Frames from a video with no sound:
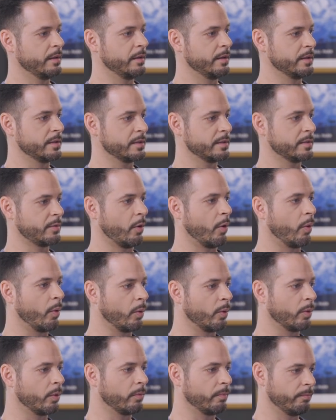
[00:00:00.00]
this
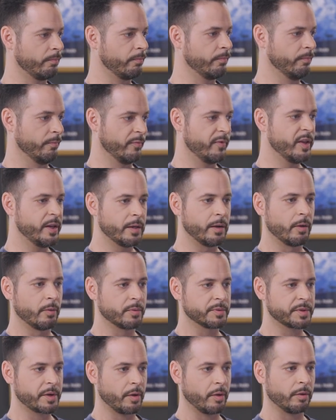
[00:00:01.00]
whole video
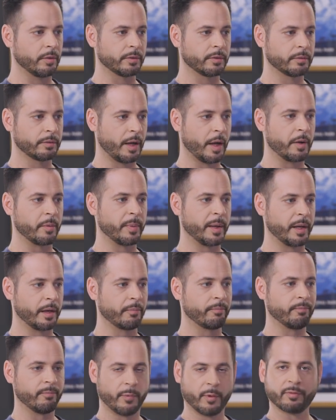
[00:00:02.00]
is called how to make
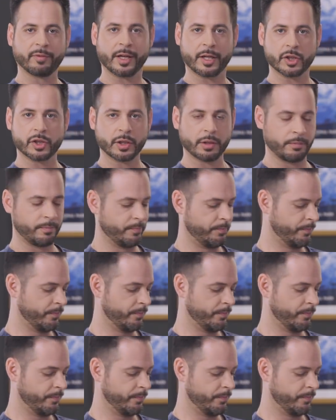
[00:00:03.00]
a reflection.